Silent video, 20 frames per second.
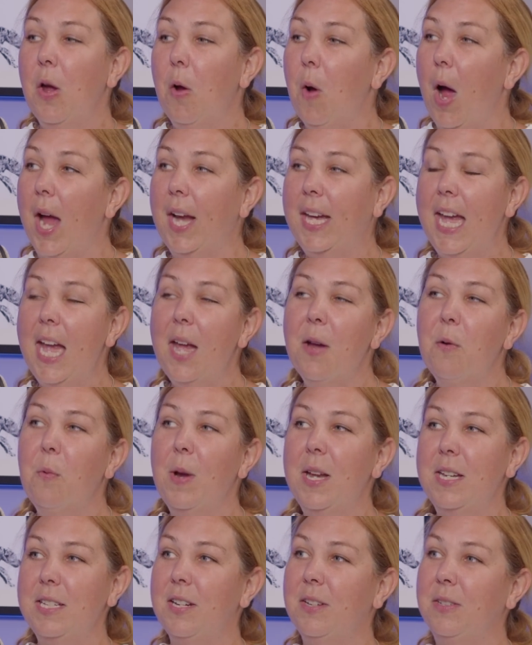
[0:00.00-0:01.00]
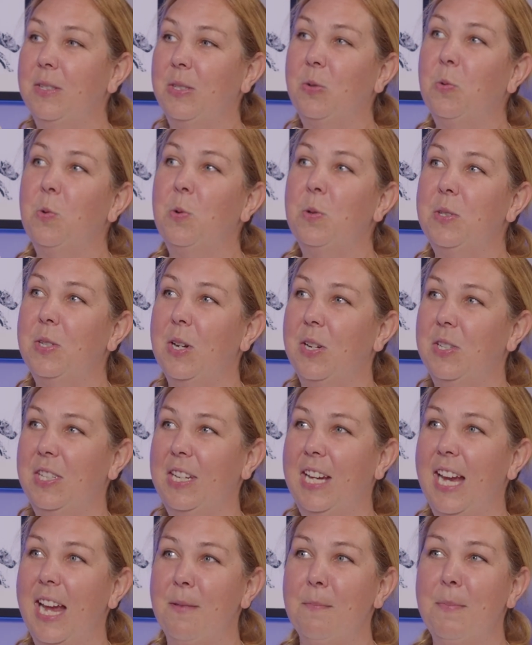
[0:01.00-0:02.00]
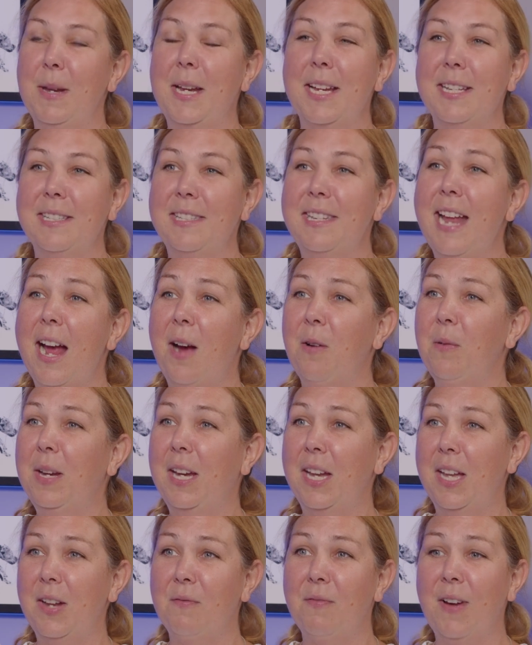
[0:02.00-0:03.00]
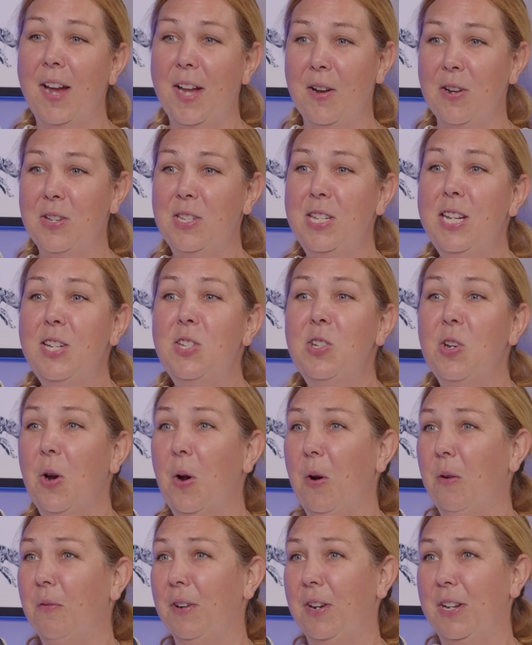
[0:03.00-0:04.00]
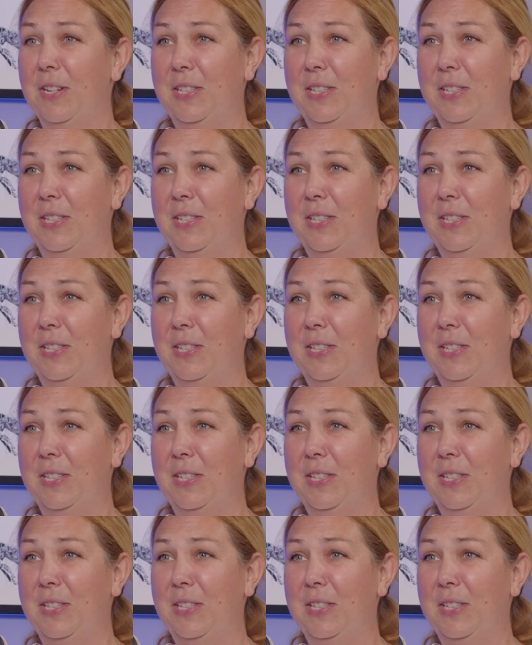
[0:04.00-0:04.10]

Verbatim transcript: I can't wait till school starts again because now we can invite our teacher over to